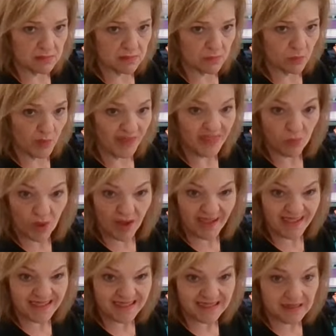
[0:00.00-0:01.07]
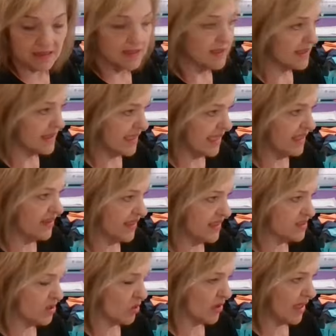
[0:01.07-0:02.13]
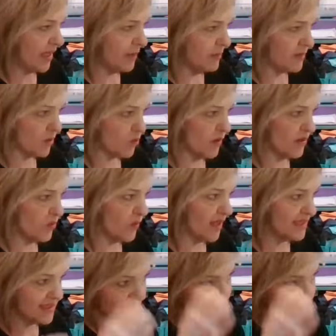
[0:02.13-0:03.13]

Width wise, length is okay, but the width wise